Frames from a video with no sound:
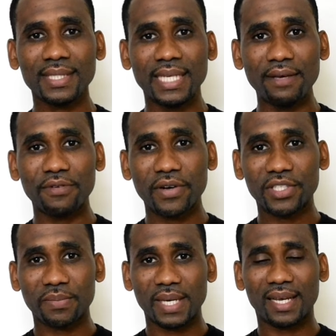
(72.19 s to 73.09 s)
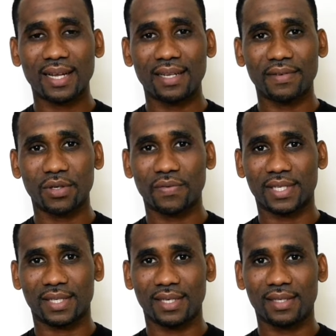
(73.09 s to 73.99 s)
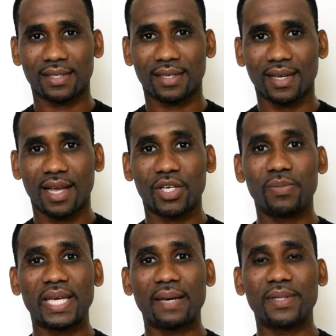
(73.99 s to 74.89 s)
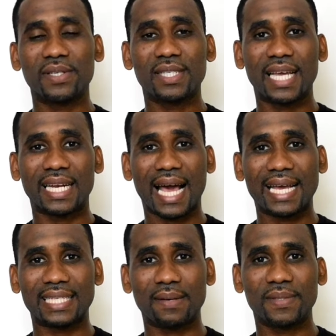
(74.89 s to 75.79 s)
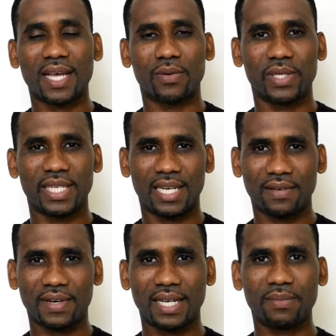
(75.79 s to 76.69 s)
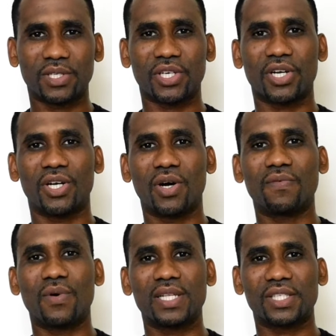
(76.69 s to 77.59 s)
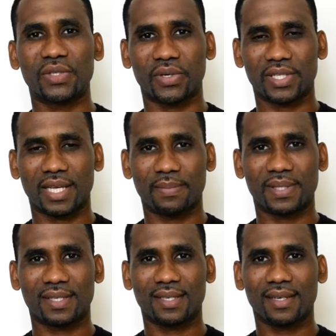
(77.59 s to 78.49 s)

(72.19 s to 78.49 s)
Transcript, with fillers: If you're a Jamaican living overseas, you'll be able to send items and we deliver them to your loved ones' doorsteps.